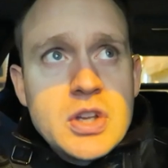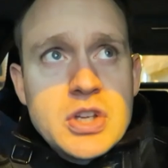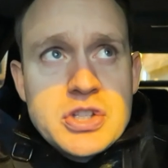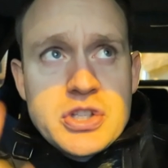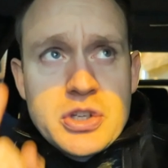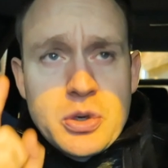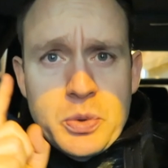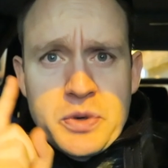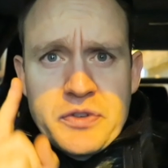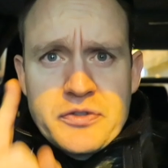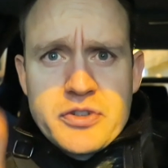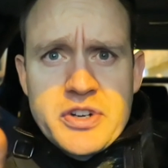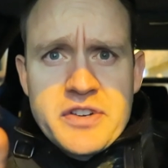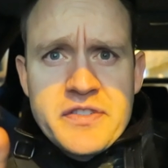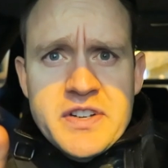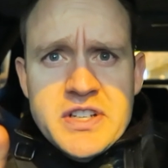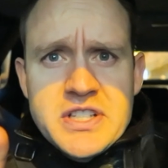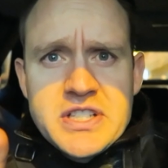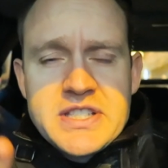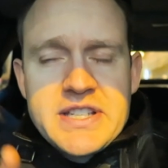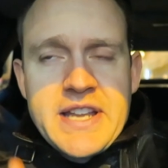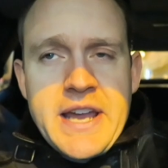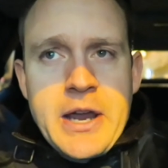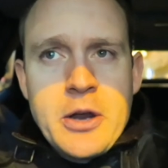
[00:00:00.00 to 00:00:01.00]
So we've driven
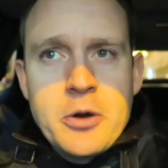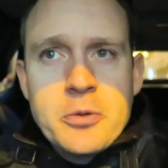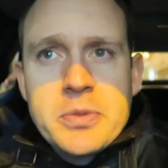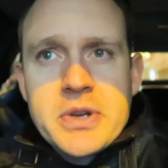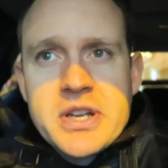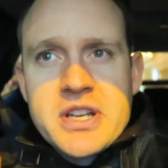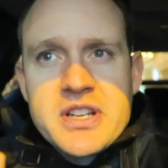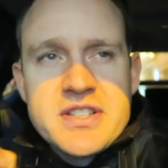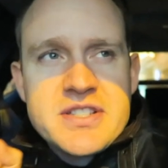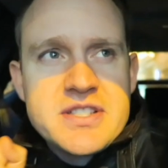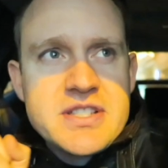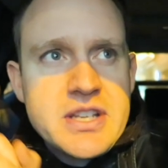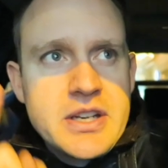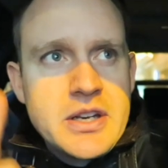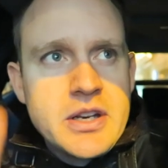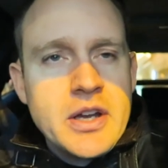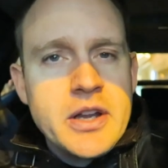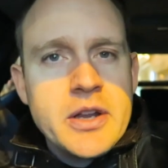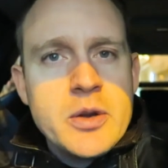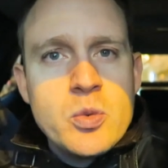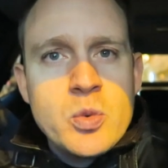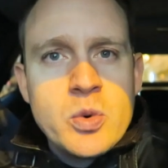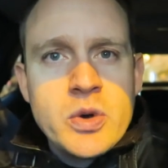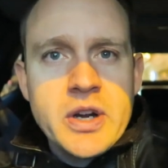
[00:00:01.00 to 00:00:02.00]
into town because
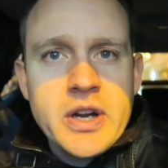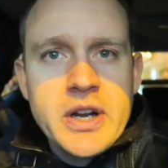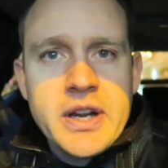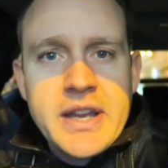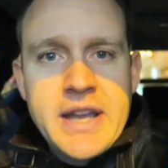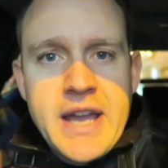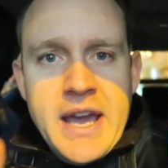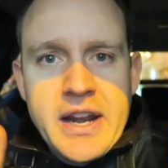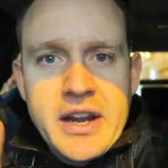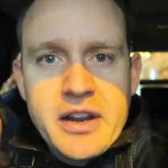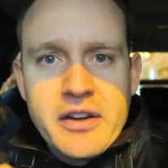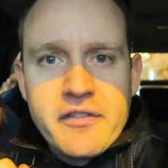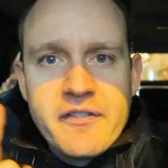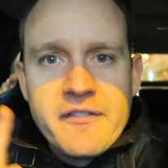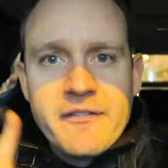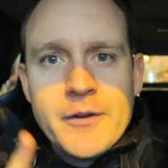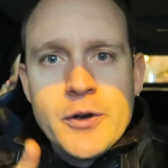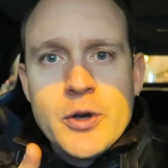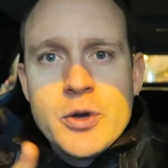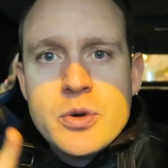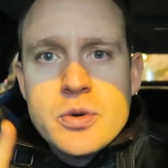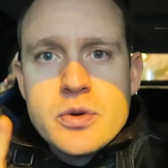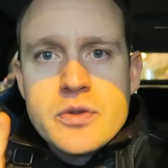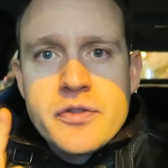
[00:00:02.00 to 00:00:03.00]
tonight we're getting
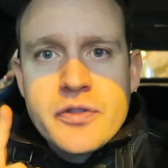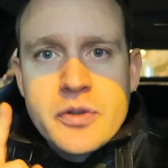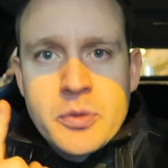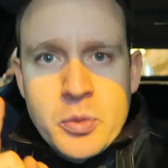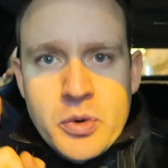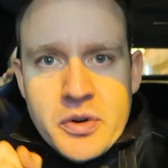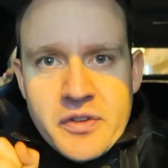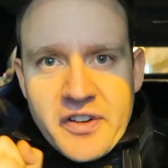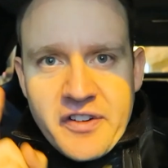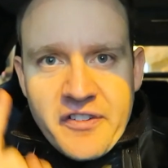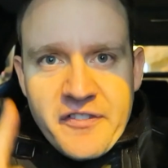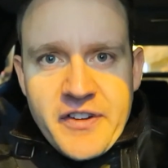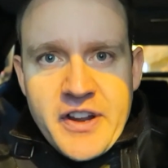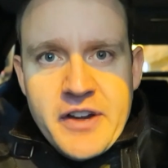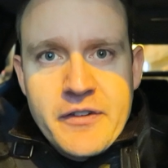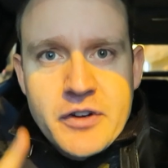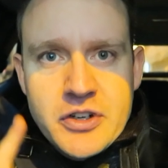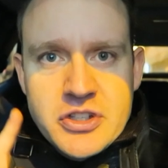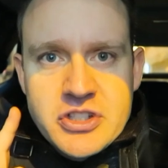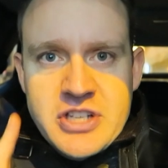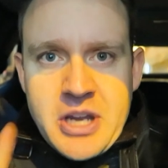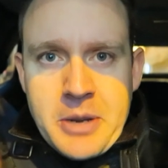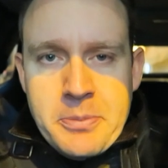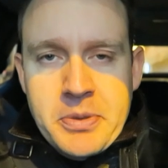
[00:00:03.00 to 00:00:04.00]
food from one of our
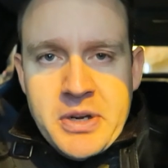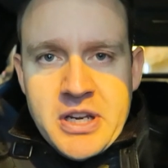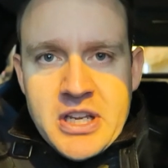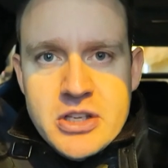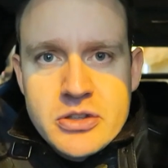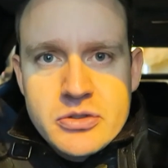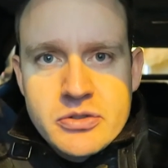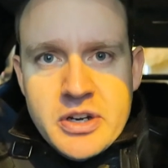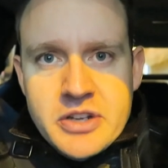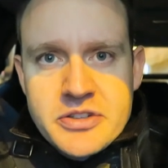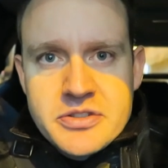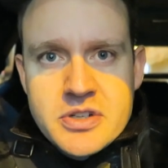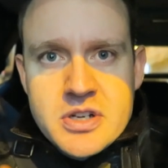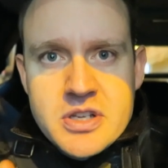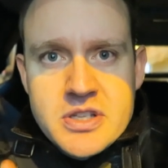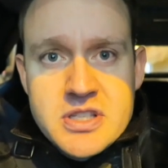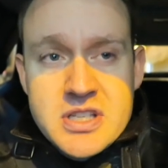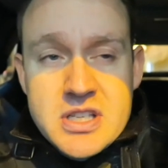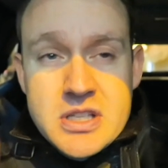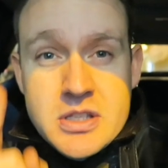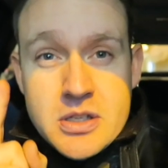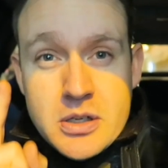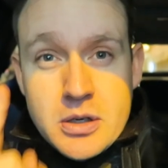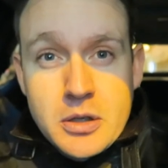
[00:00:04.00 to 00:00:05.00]
favorite Japanese restaurants.
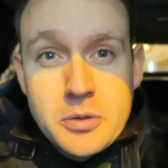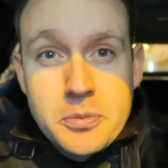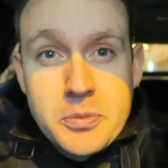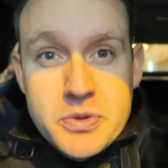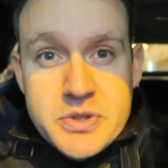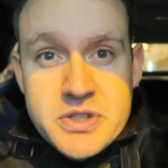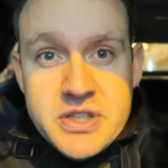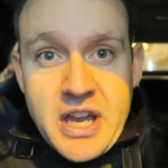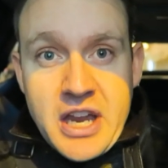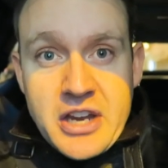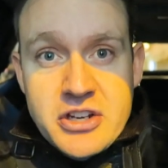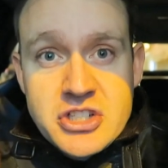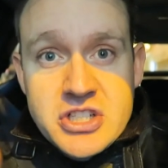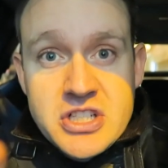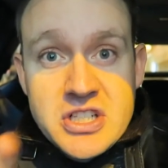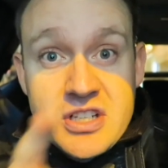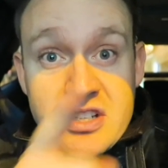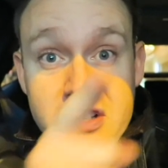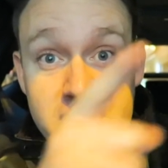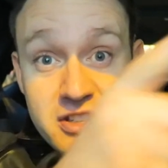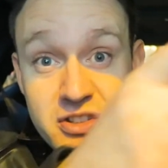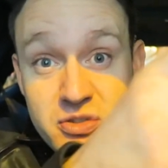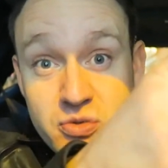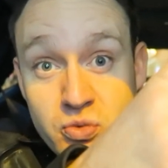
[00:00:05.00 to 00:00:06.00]
It's called Musashi.
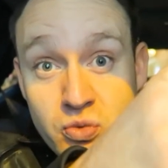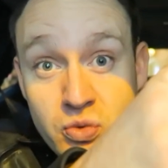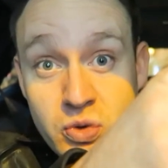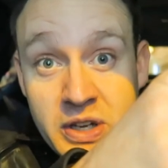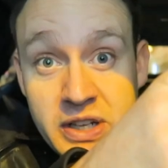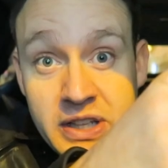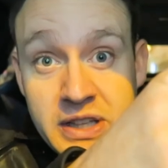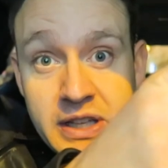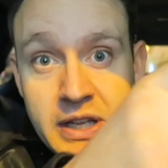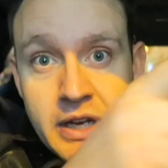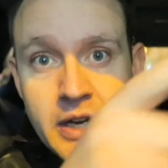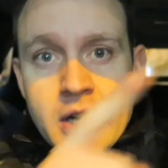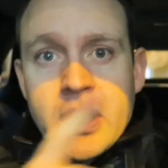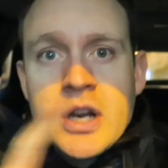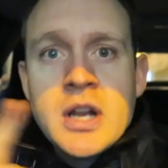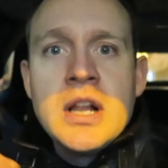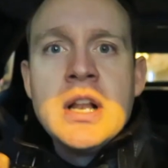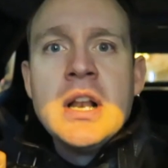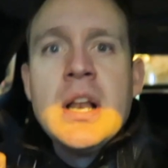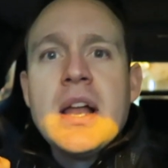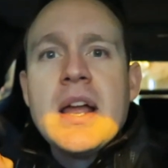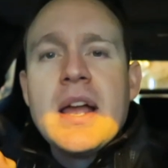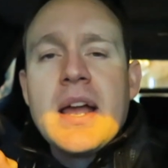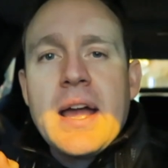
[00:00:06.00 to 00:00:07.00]
It's right there.
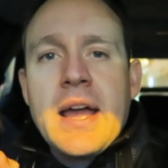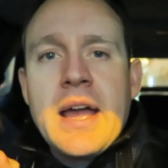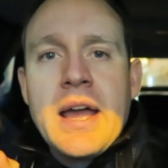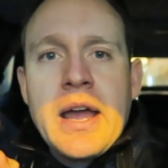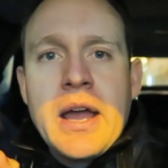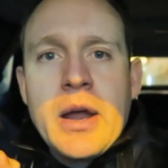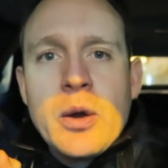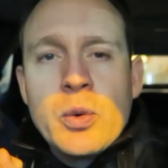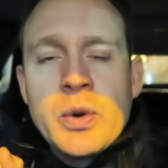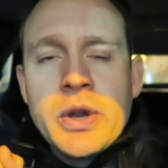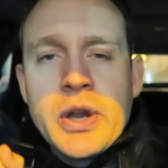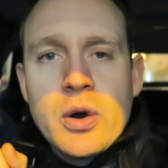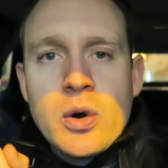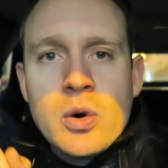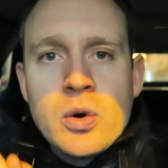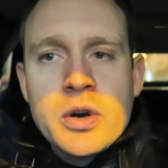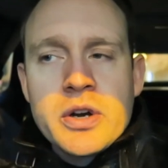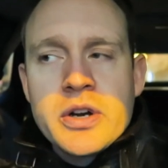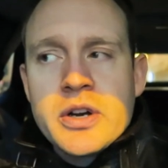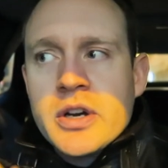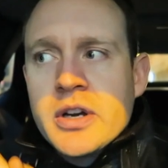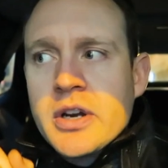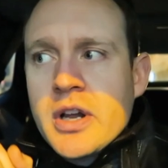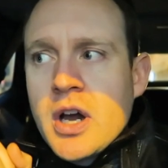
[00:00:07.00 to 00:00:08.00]
We
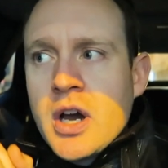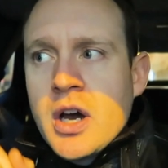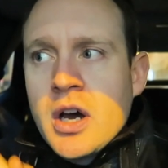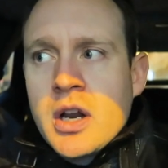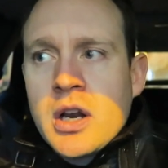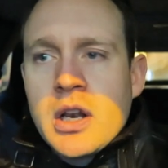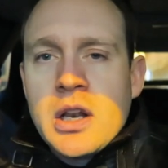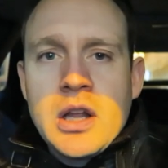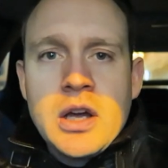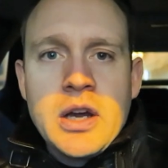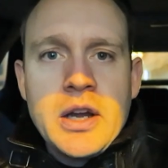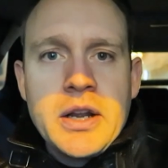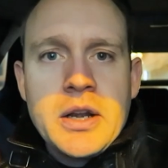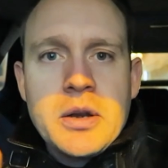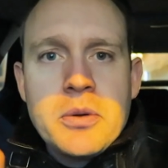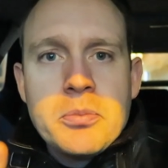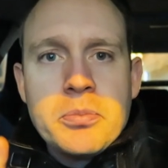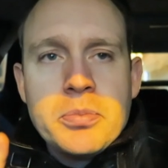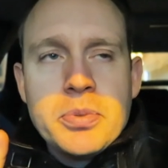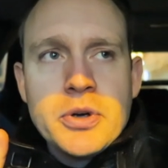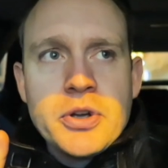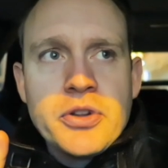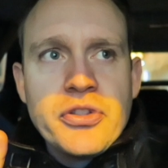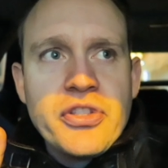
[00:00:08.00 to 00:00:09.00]
ordered online,
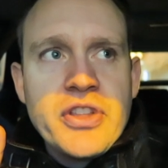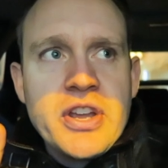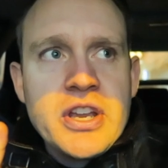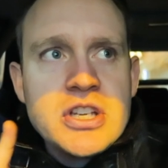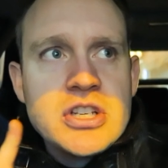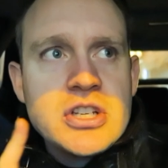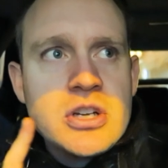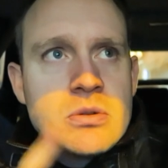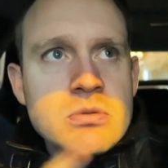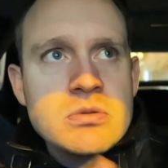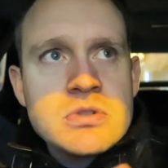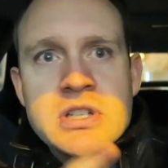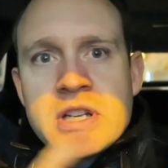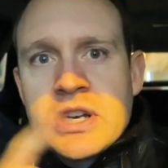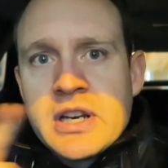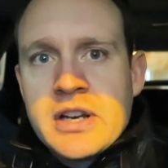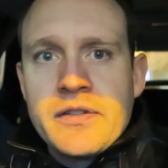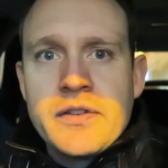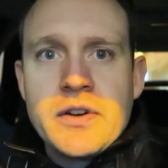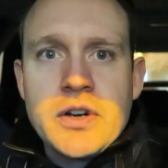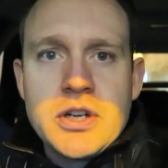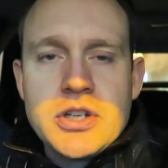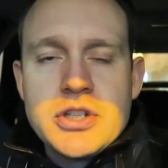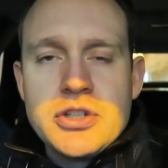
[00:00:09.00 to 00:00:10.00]
but they don't
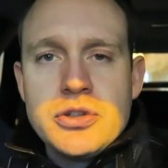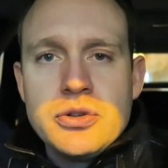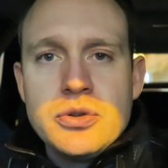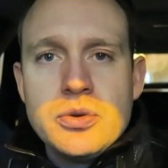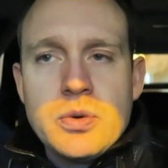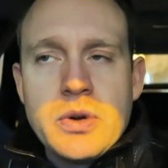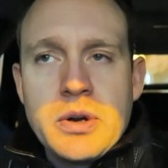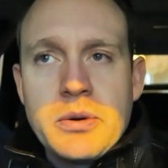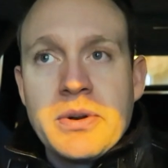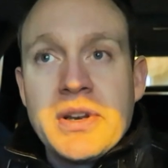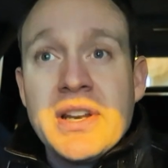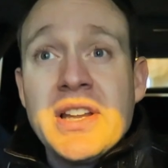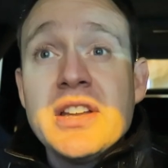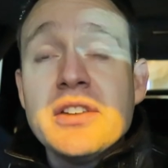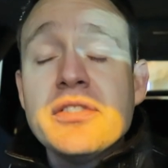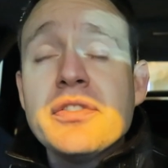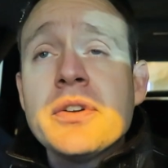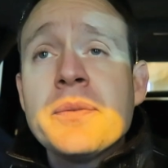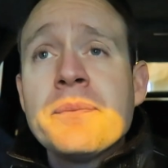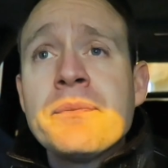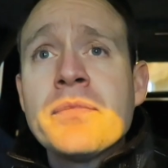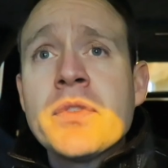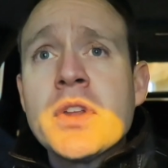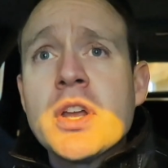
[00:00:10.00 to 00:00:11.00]
deliver to where we live,
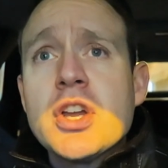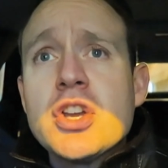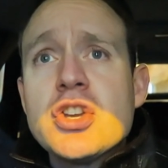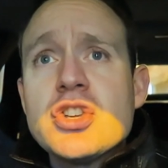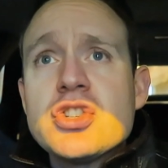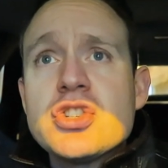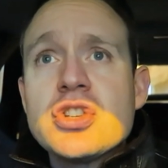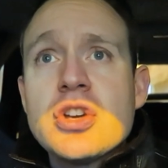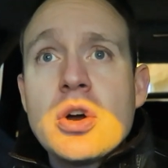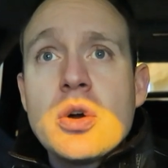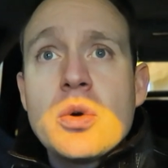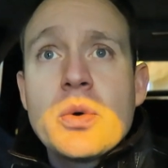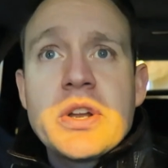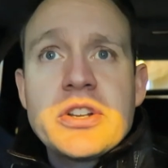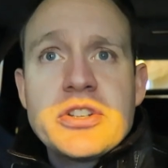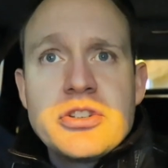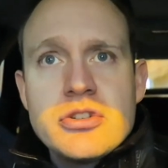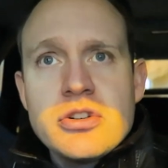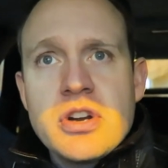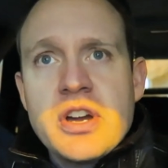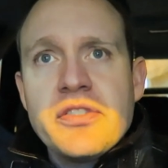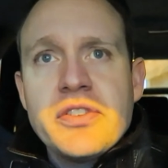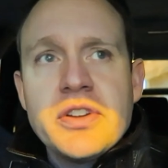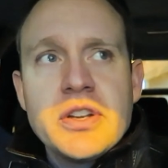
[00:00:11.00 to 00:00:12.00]
so we had to
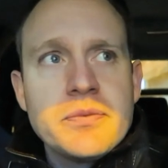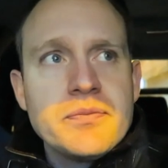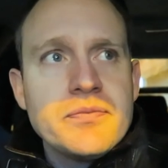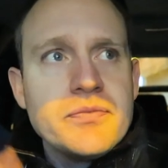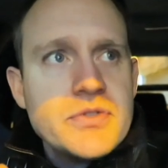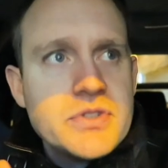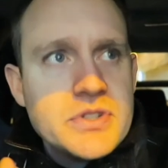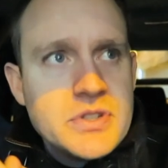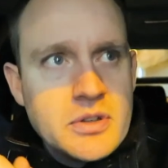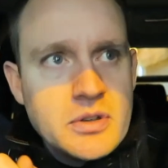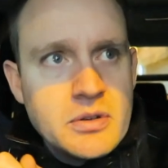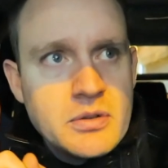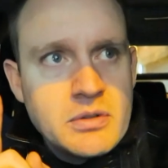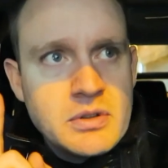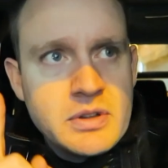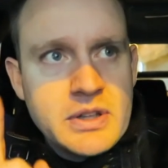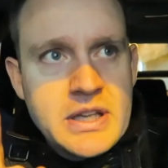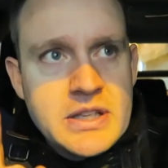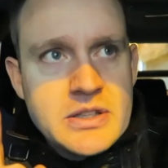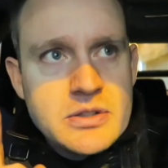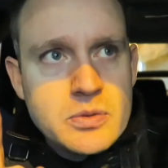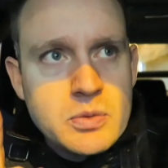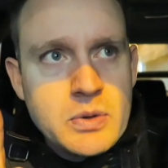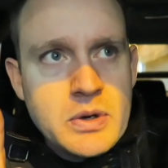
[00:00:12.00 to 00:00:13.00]
drive in. So
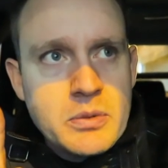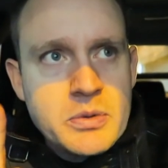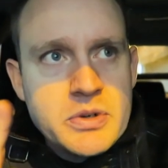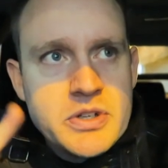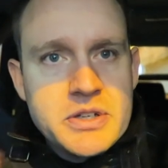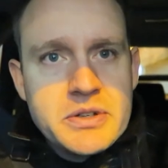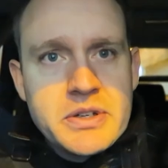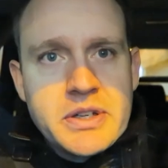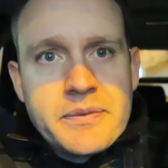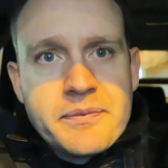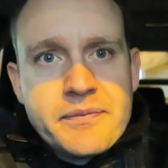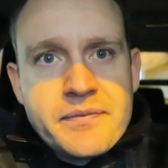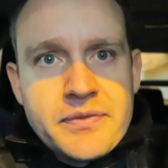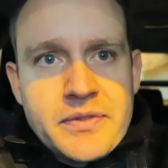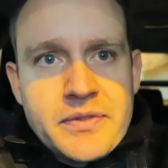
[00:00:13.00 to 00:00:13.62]
that's what we're doing.